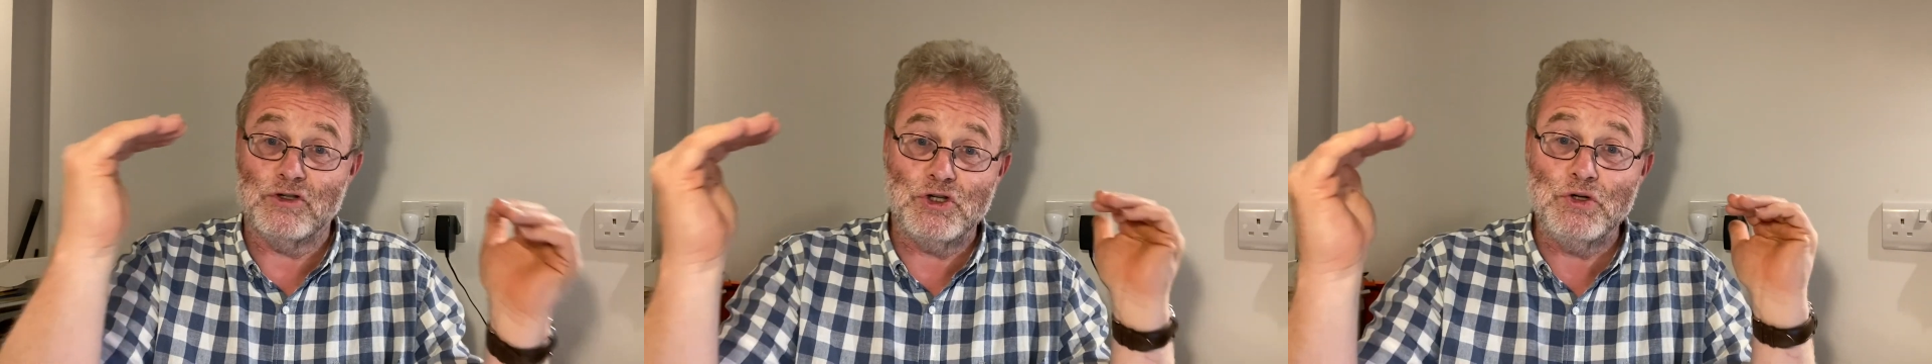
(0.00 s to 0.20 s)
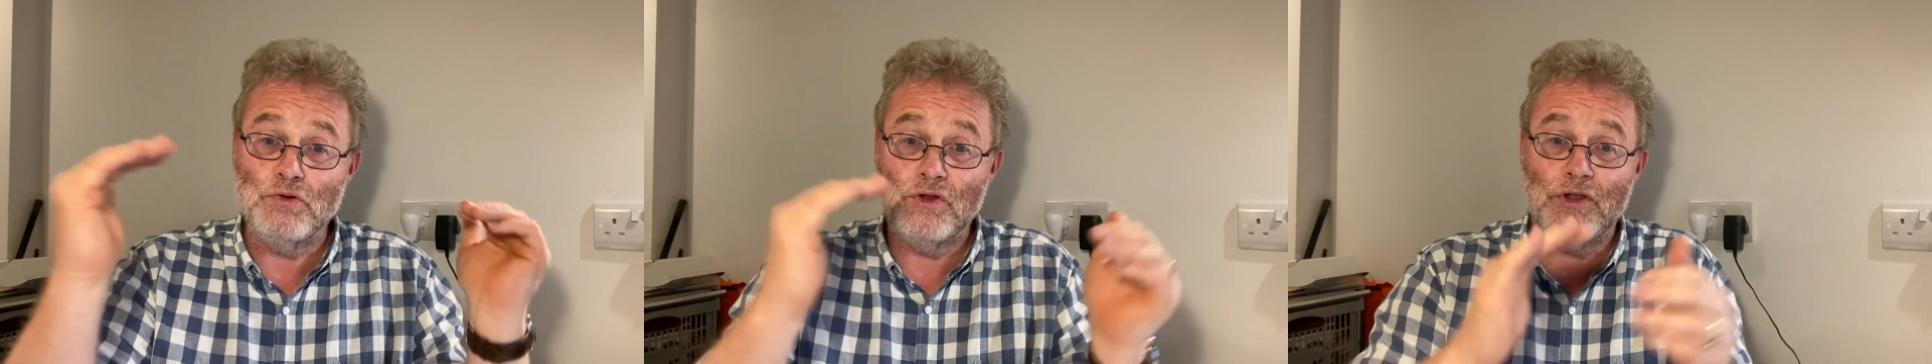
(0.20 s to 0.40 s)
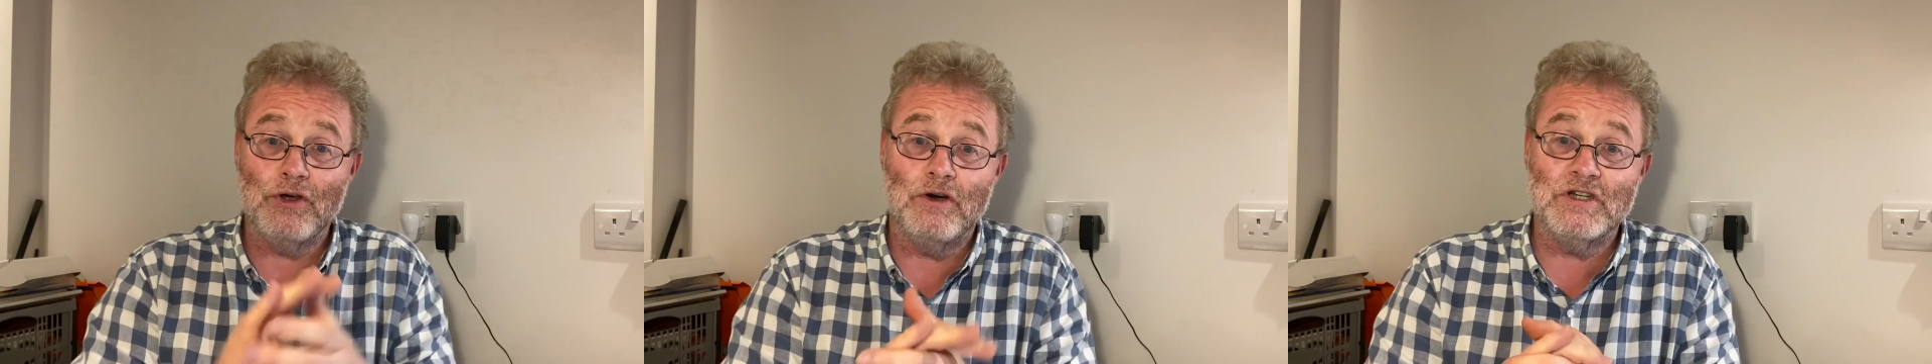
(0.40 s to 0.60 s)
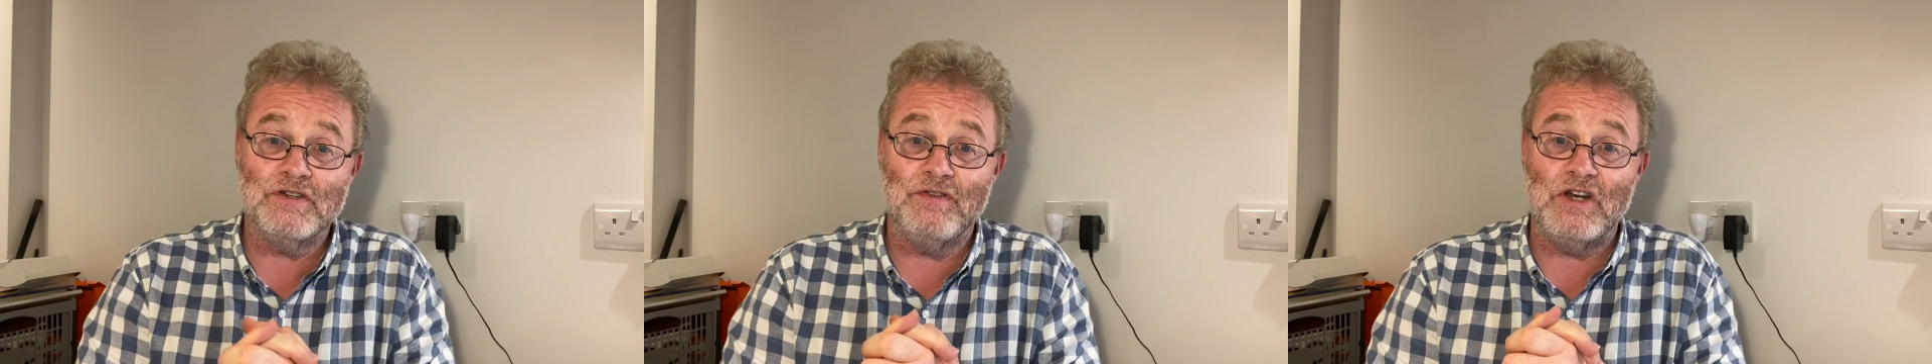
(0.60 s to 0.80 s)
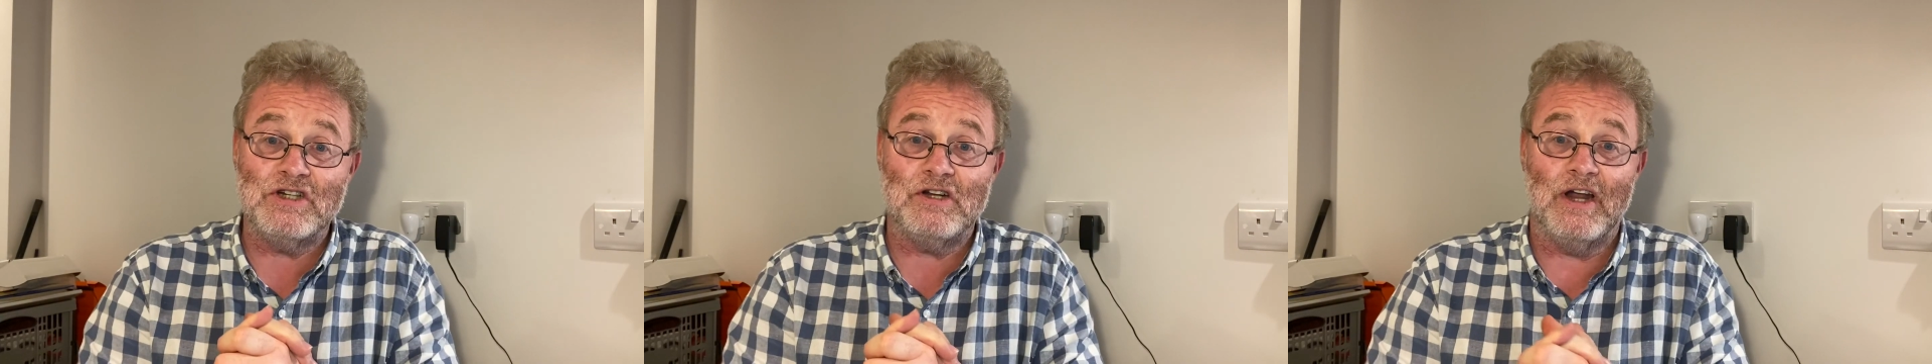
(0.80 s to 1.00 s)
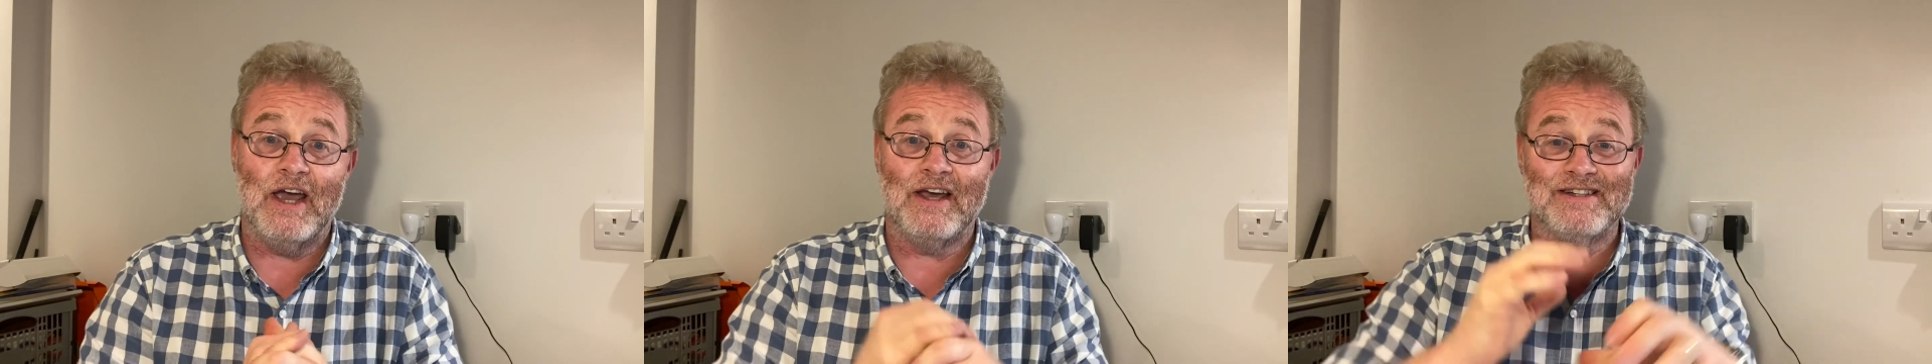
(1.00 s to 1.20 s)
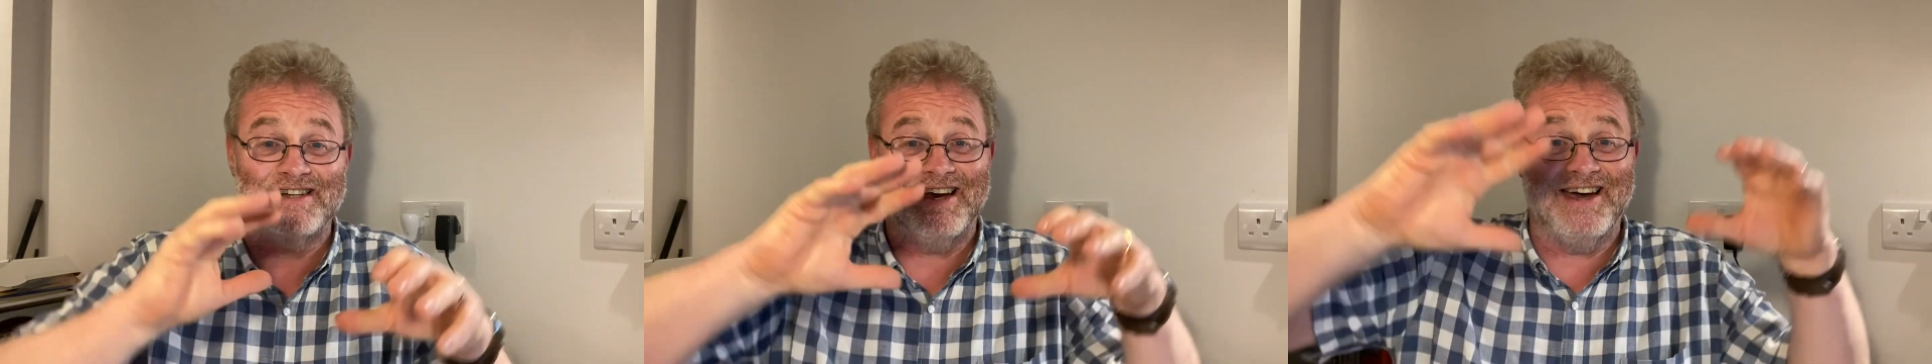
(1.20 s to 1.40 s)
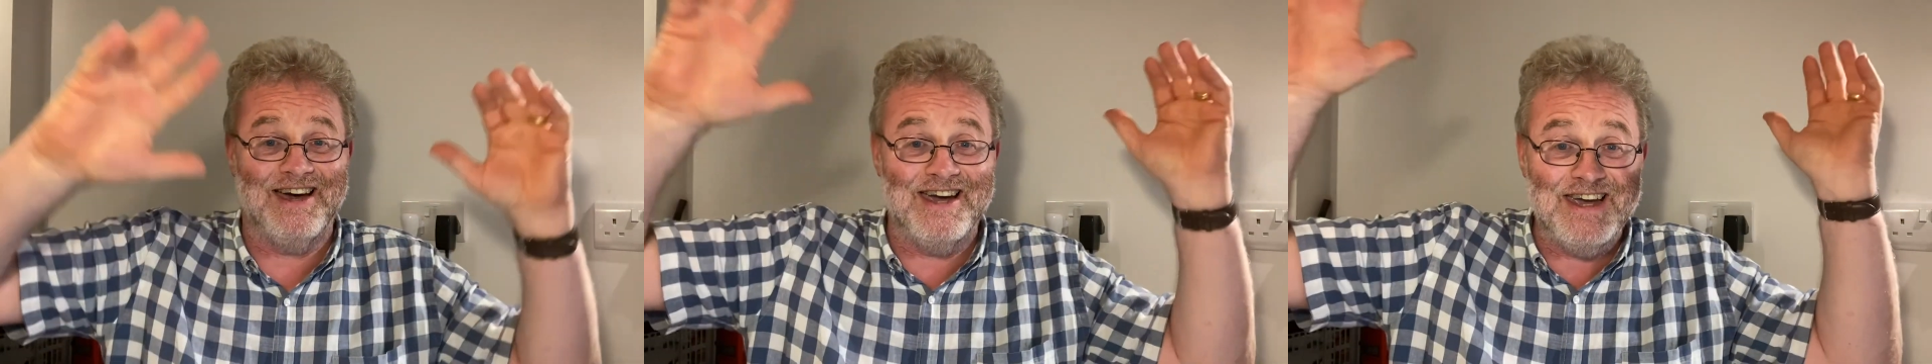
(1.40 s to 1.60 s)
two thirds of each leg as
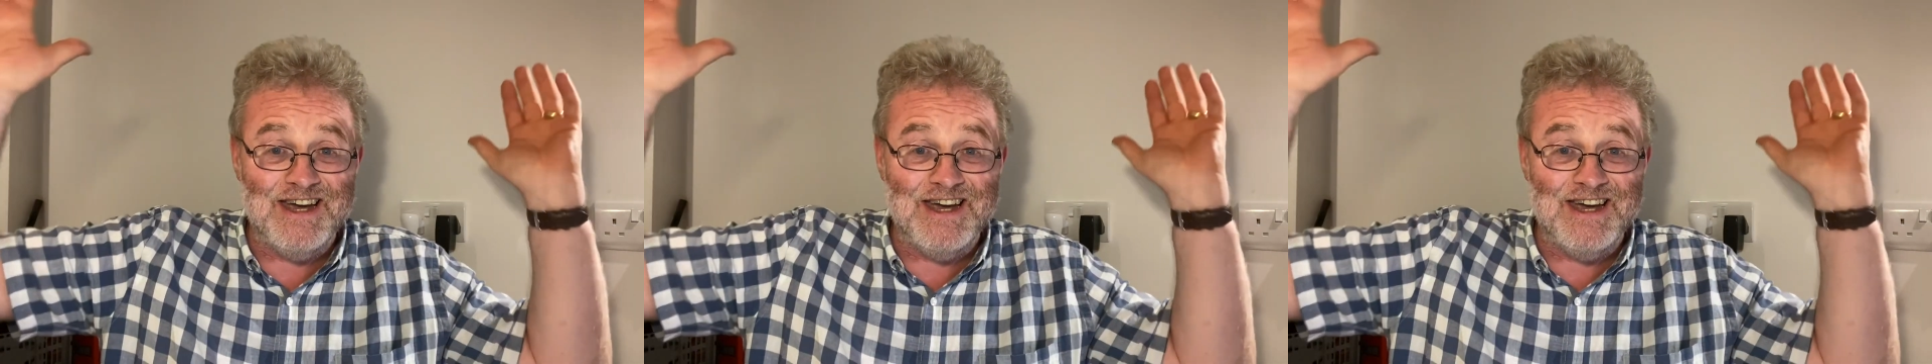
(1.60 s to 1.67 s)
high